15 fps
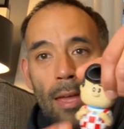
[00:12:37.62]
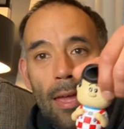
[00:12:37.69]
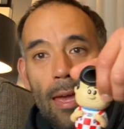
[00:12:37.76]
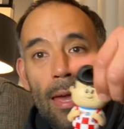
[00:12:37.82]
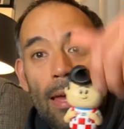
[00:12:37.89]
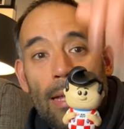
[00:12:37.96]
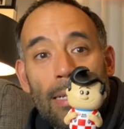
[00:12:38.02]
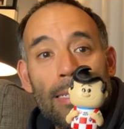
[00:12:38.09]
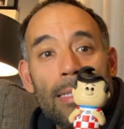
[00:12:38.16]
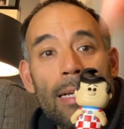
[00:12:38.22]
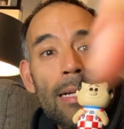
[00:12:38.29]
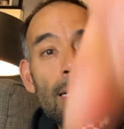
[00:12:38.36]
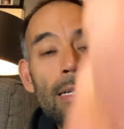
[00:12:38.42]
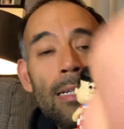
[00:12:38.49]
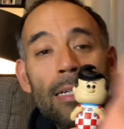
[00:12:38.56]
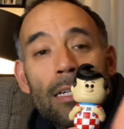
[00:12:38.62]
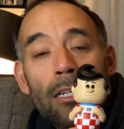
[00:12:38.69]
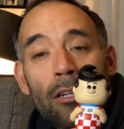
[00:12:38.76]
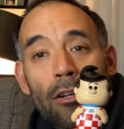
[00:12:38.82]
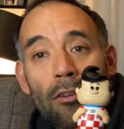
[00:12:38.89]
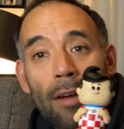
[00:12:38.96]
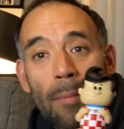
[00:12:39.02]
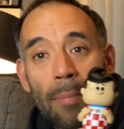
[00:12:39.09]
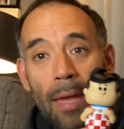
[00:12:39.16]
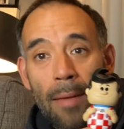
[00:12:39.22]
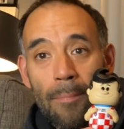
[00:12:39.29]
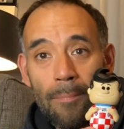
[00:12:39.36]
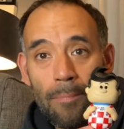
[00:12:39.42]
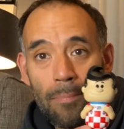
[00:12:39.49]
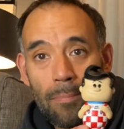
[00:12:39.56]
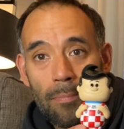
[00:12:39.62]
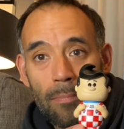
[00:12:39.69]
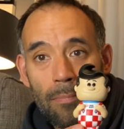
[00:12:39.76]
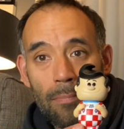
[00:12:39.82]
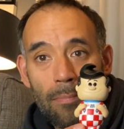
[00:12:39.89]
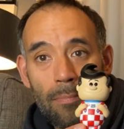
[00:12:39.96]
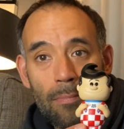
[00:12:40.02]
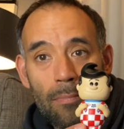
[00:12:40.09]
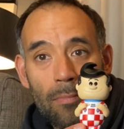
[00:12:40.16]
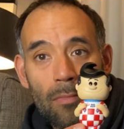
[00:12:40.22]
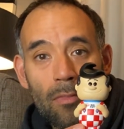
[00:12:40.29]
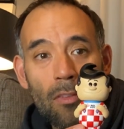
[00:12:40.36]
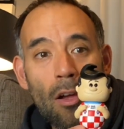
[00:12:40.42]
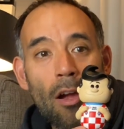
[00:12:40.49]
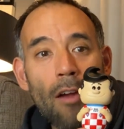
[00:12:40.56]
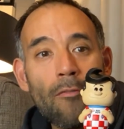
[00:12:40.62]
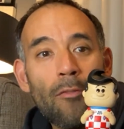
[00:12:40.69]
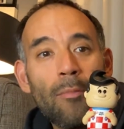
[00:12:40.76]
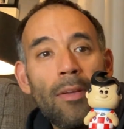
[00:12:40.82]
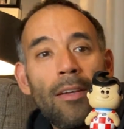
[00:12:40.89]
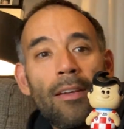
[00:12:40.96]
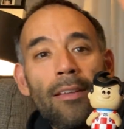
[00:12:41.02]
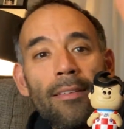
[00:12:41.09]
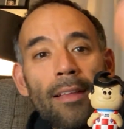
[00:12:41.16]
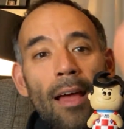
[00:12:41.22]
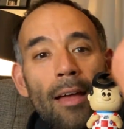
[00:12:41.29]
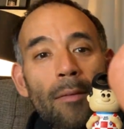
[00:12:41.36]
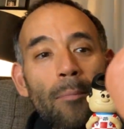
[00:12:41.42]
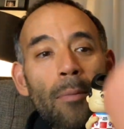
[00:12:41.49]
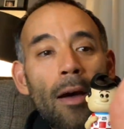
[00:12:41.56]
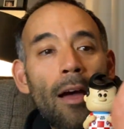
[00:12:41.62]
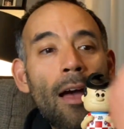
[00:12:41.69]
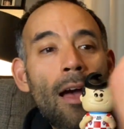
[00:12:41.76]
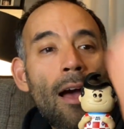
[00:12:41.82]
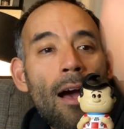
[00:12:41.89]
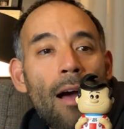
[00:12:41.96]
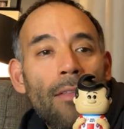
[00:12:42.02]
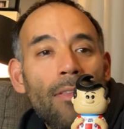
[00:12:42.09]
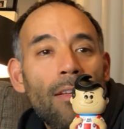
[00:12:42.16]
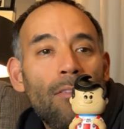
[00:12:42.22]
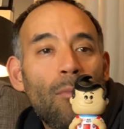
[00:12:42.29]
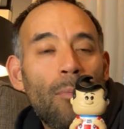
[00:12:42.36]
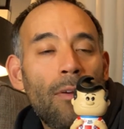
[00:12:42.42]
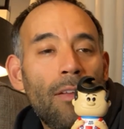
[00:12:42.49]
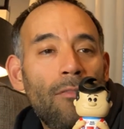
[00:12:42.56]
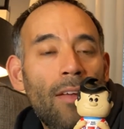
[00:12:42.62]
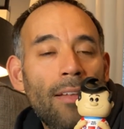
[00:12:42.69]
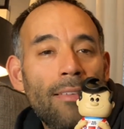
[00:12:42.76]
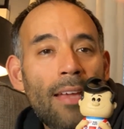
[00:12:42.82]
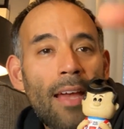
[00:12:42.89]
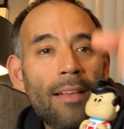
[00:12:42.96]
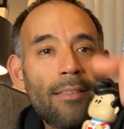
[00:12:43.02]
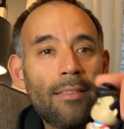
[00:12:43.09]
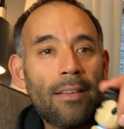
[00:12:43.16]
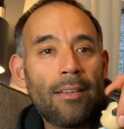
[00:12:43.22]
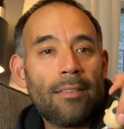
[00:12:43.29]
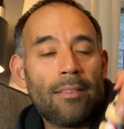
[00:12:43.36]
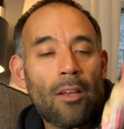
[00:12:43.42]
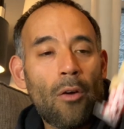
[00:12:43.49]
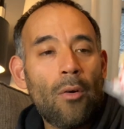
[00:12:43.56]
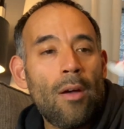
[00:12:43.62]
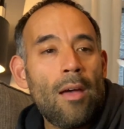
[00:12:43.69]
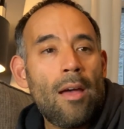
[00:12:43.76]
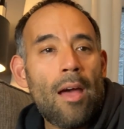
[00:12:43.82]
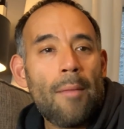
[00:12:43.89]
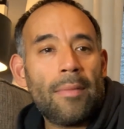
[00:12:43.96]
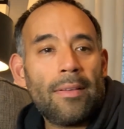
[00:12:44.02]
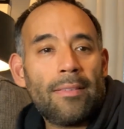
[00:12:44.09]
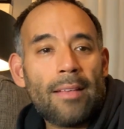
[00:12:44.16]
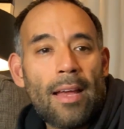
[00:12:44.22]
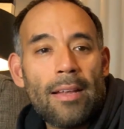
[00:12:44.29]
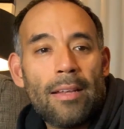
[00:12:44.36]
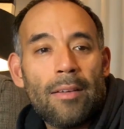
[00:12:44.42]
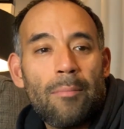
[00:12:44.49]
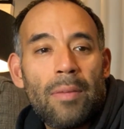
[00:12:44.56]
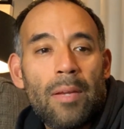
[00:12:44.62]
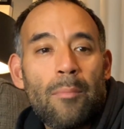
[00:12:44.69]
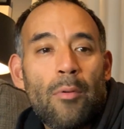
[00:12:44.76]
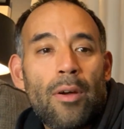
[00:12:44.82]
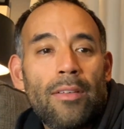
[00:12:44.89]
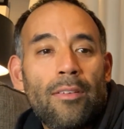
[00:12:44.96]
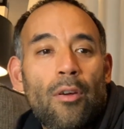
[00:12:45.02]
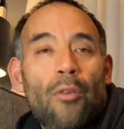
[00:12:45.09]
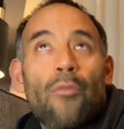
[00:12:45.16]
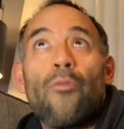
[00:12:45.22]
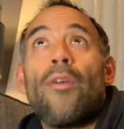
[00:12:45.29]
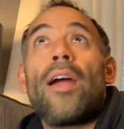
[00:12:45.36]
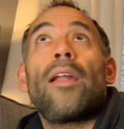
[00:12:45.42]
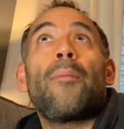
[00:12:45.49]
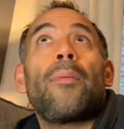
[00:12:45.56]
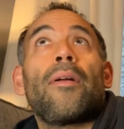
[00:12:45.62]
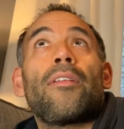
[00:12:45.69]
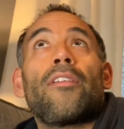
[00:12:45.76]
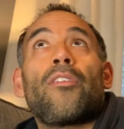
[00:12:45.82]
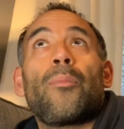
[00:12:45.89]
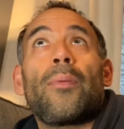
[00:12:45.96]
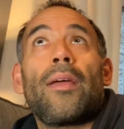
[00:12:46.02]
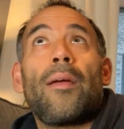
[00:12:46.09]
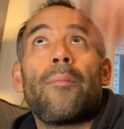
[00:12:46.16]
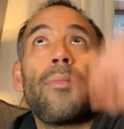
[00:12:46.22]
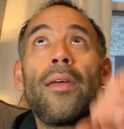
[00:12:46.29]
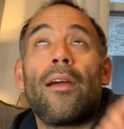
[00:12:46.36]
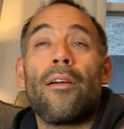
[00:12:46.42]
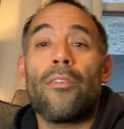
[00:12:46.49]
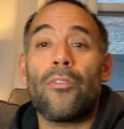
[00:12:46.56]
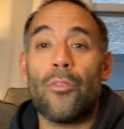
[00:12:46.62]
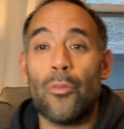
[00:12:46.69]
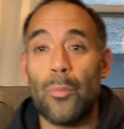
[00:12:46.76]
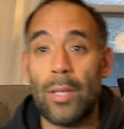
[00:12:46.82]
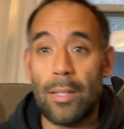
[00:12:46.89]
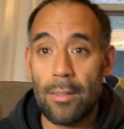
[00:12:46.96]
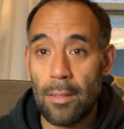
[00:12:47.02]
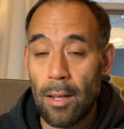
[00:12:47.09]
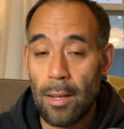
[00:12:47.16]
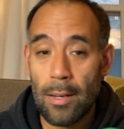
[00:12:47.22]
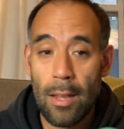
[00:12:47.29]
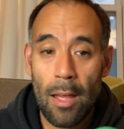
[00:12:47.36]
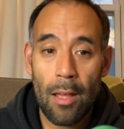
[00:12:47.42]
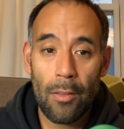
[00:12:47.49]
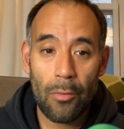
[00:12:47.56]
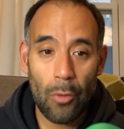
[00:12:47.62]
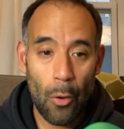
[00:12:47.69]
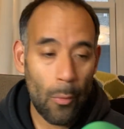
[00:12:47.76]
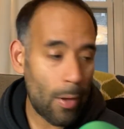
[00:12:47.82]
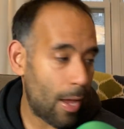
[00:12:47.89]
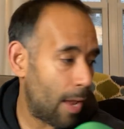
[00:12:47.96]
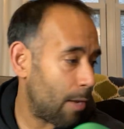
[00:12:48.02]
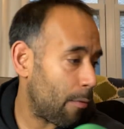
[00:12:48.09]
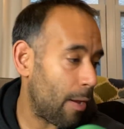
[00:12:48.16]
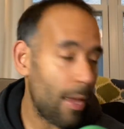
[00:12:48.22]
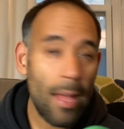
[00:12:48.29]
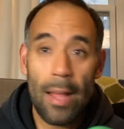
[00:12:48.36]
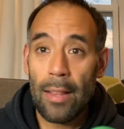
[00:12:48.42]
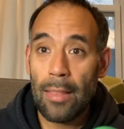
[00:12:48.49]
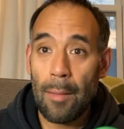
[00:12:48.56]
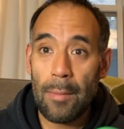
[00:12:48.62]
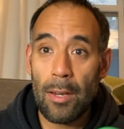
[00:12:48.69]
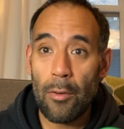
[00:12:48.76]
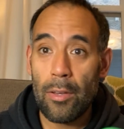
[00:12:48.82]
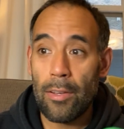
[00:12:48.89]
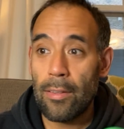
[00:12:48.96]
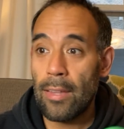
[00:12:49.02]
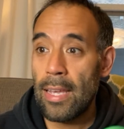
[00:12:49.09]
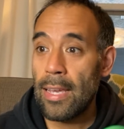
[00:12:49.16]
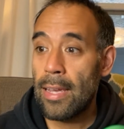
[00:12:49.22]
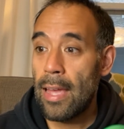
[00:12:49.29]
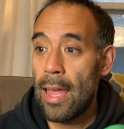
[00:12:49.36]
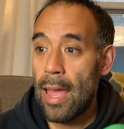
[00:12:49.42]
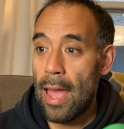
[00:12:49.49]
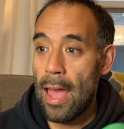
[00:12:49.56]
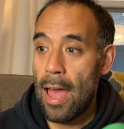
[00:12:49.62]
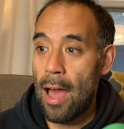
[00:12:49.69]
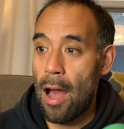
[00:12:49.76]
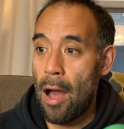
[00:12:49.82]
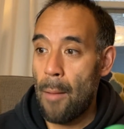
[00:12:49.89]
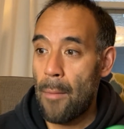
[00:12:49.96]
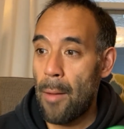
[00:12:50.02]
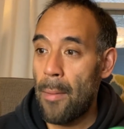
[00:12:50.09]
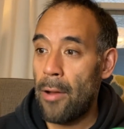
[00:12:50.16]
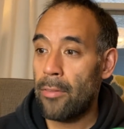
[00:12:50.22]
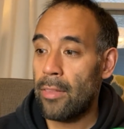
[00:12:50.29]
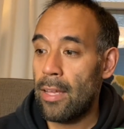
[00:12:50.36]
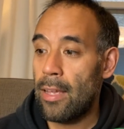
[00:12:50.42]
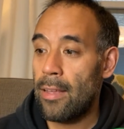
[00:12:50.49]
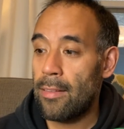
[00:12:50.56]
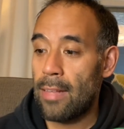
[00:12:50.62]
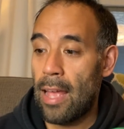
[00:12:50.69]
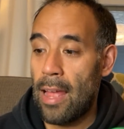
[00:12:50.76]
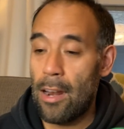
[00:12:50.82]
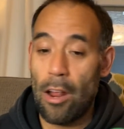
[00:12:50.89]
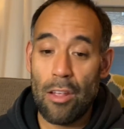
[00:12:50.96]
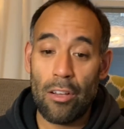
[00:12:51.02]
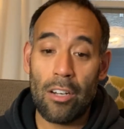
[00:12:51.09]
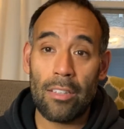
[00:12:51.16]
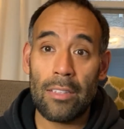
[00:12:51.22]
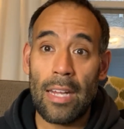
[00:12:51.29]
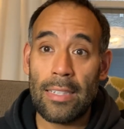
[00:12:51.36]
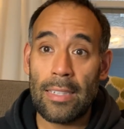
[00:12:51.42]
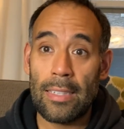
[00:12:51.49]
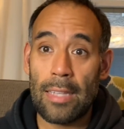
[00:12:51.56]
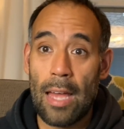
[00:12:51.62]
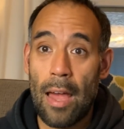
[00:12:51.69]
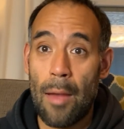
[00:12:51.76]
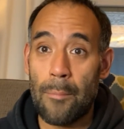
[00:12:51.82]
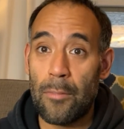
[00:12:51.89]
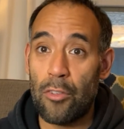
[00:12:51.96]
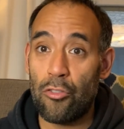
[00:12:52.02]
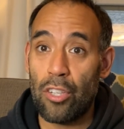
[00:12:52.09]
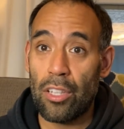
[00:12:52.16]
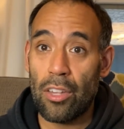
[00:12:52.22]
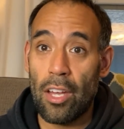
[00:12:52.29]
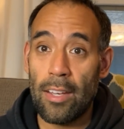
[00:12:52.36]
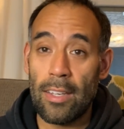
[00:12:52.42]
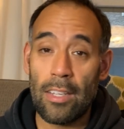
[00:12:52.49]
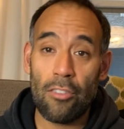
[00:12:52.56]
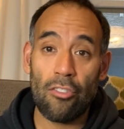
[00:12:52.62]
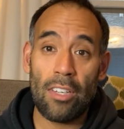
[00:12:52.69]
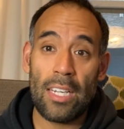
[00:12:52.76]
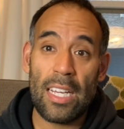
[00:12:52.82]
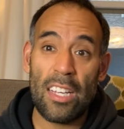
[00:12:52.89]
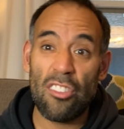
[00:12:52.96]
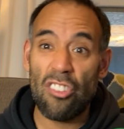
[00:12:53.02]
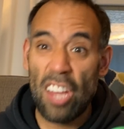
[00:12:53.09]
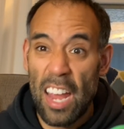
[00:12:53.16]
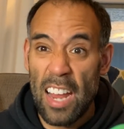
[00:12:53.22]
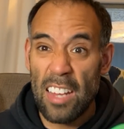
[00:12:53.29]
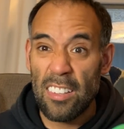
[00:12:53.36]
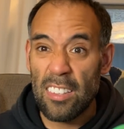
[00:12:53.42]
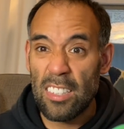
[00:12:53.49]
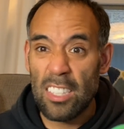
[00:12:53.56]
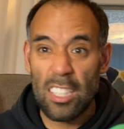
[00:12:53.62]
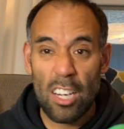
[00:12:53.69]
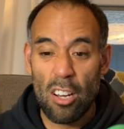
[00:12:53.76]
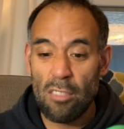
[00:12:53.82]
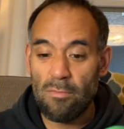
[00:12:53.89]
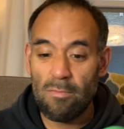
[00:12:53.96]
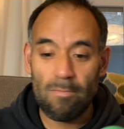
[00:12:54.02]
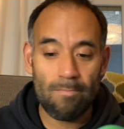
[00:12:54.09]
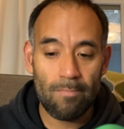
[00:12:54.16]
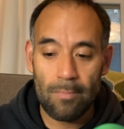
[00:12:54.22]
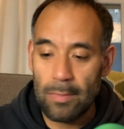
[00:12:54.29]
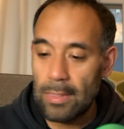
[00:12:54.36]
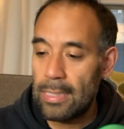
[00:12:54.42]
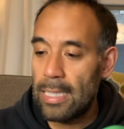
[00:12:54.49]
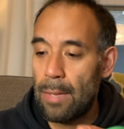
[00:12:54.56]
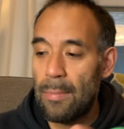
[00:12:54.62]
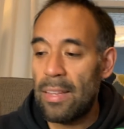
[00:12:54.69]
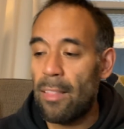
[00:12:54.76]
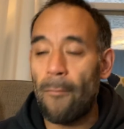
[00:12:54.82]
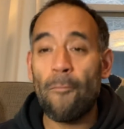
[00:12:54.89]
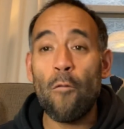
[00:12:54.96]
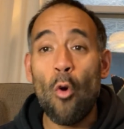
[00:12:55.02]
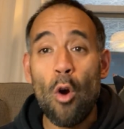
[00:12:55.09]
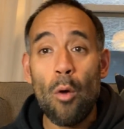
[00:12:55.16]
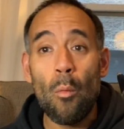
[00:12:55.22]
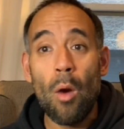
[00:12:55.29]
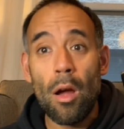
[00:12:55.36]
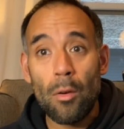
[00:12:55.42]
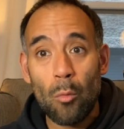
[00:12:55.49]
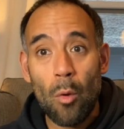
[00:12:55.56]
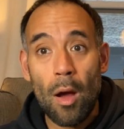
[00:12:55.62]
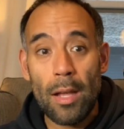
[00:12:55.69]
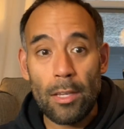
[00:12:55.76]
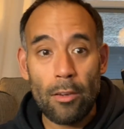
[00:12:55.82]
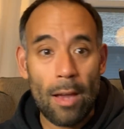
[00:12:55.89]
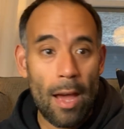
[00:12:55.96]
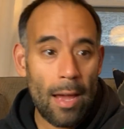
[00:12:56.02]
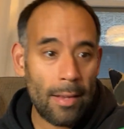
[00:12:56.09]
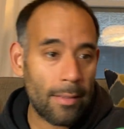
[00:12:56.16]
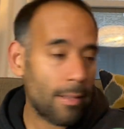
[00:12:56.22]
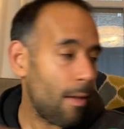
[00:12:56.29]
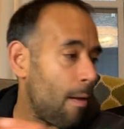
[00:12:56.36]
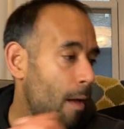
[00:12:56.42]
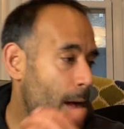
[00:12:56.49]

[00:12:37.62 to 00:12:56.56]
and Great Babe. It's hard for me to decide, but these are pretty fantastic, so I'm excited. Big Boy's going right up on display up there as soon as we get done. So anyway, let me know what you think about these, and are you collecting them? Did you get lucky? Did you get any Chase? You know, give me the 411, you guys.